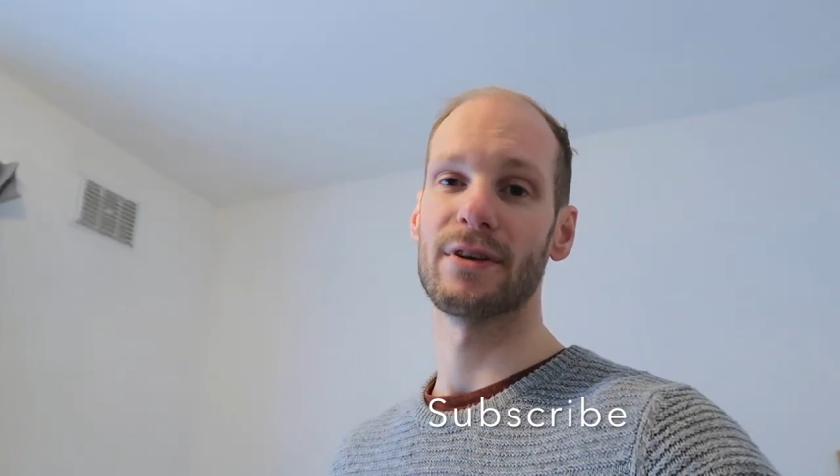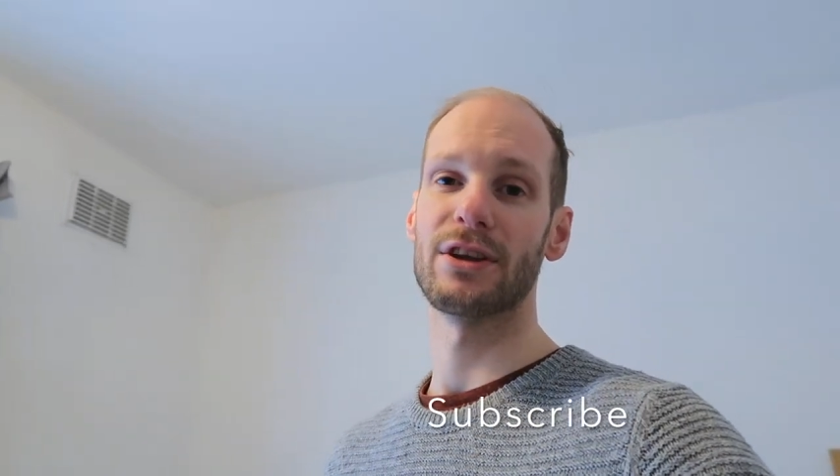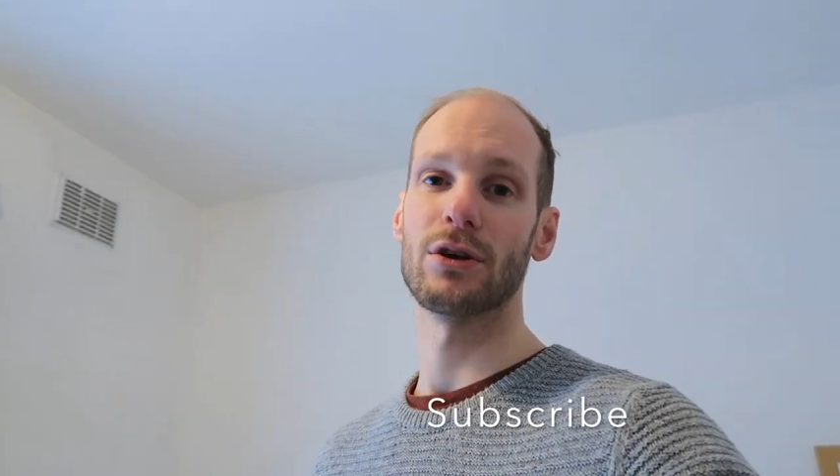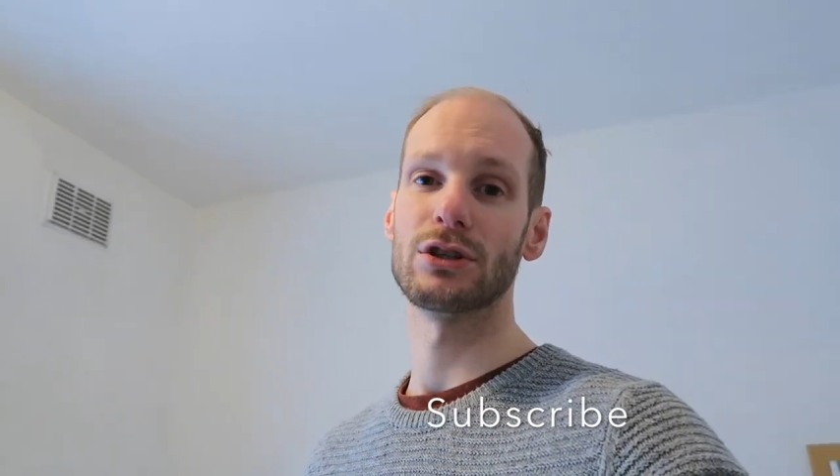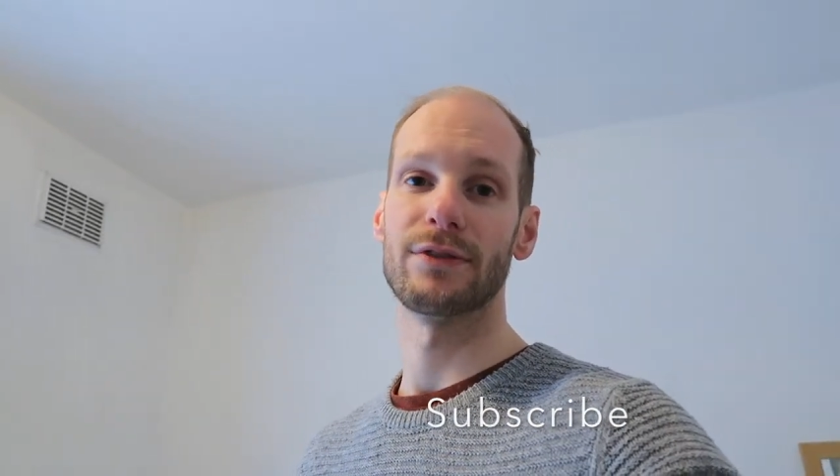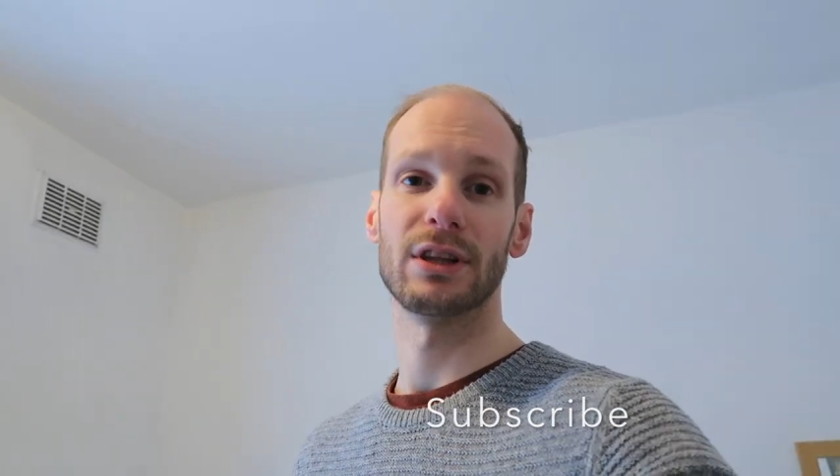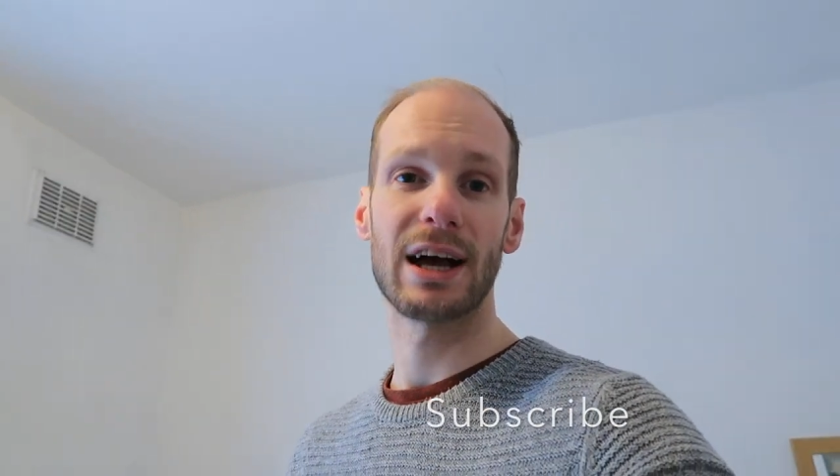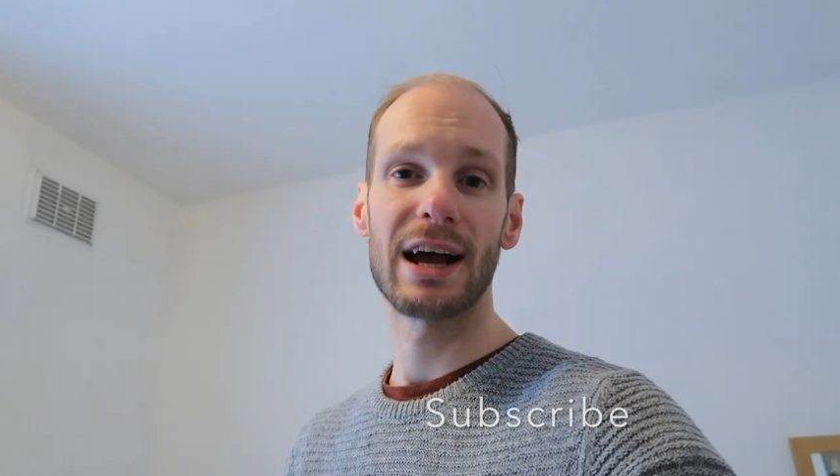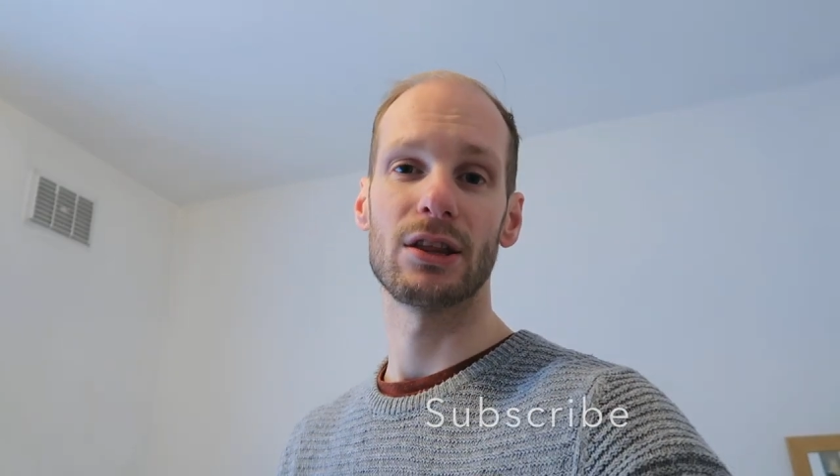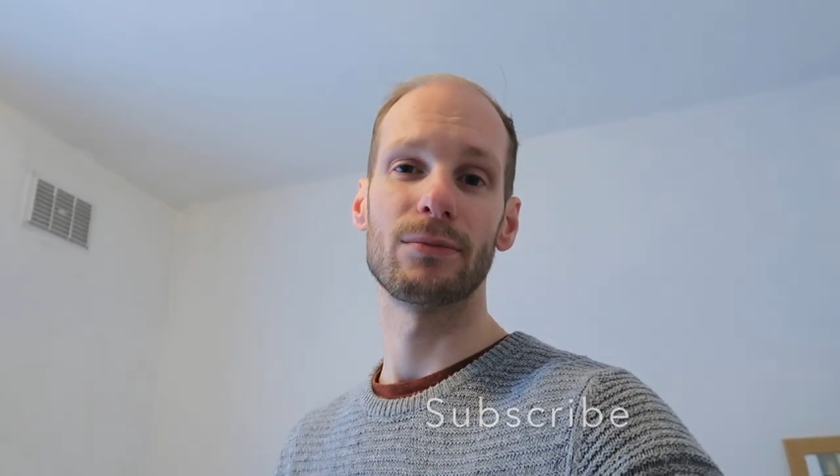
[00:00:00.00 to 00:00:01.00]
videos if you
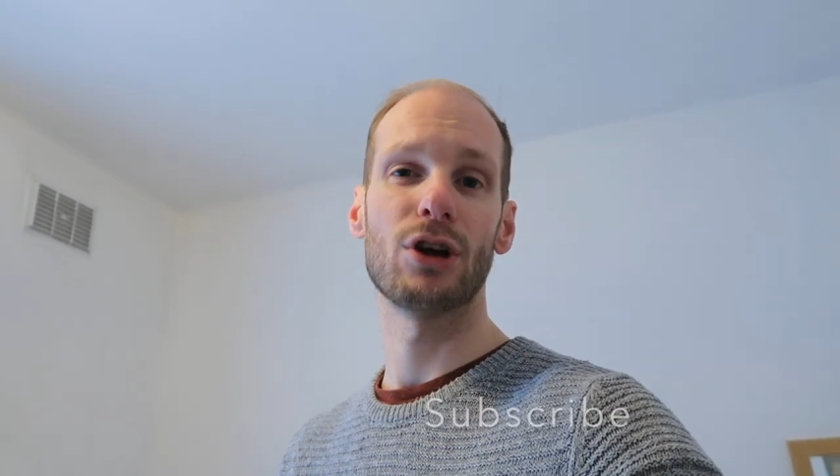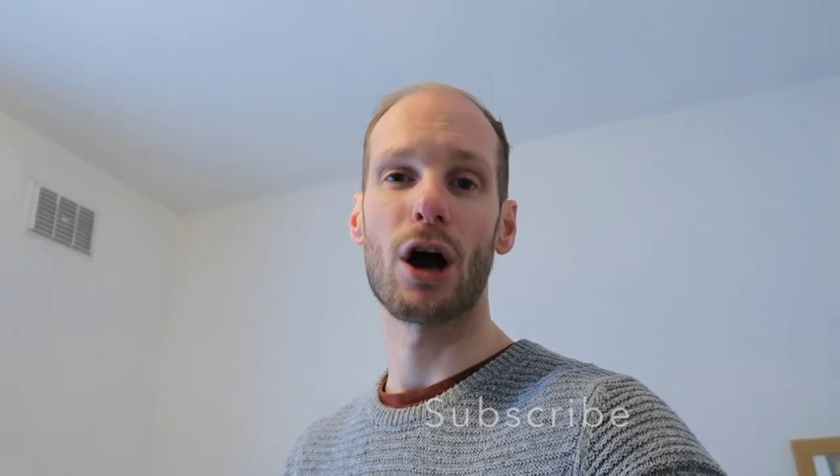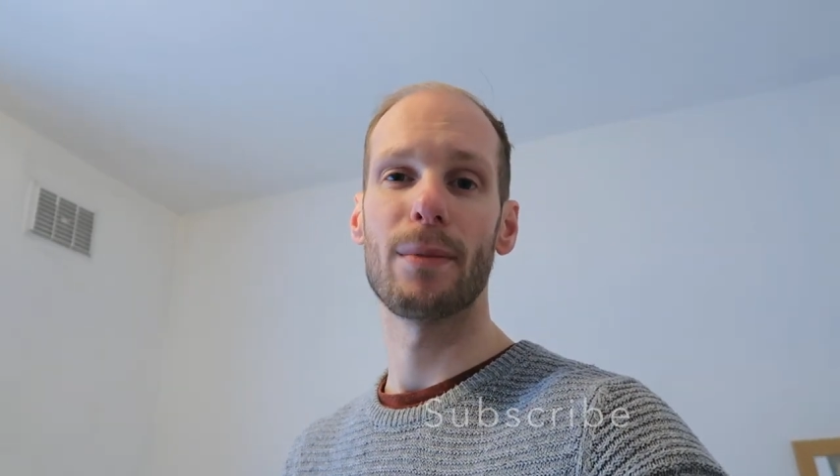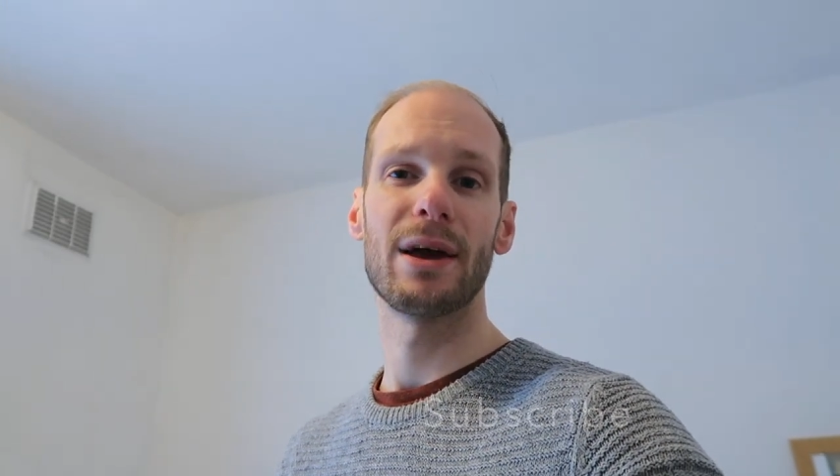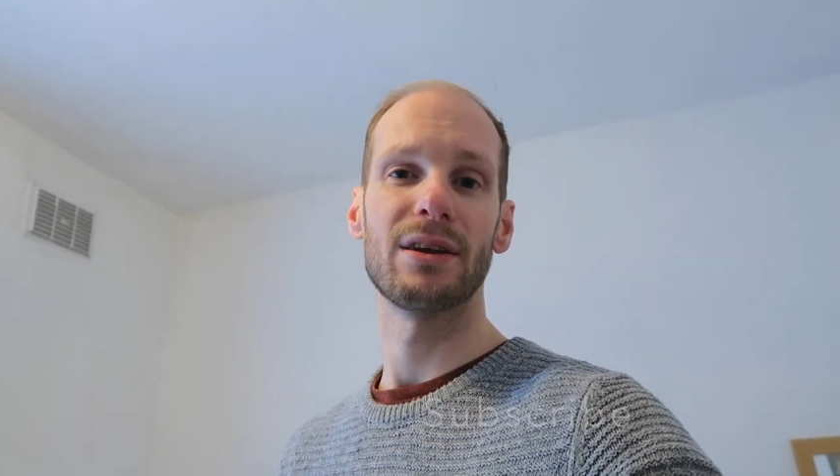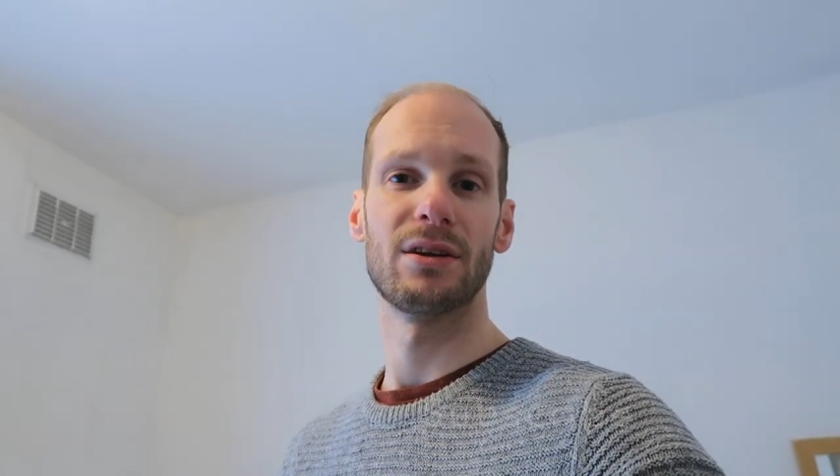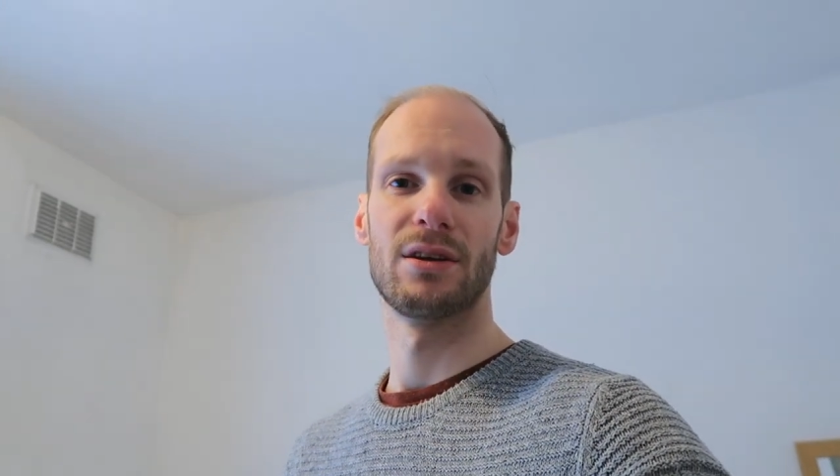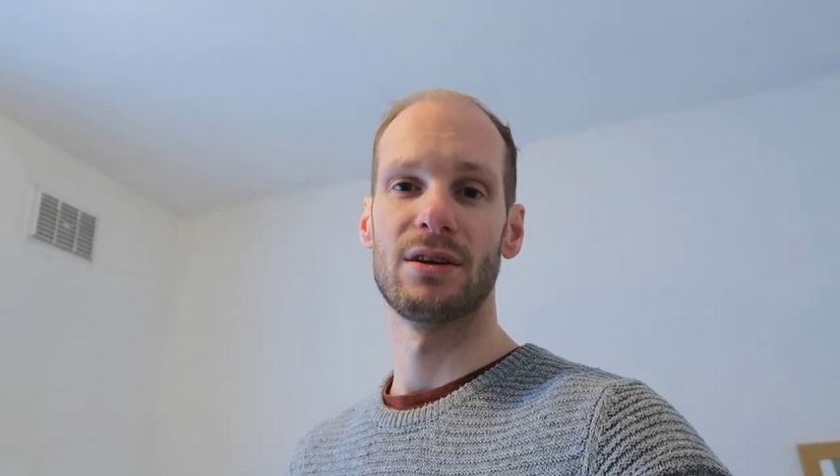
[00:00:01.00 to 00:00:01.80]
like them, comment.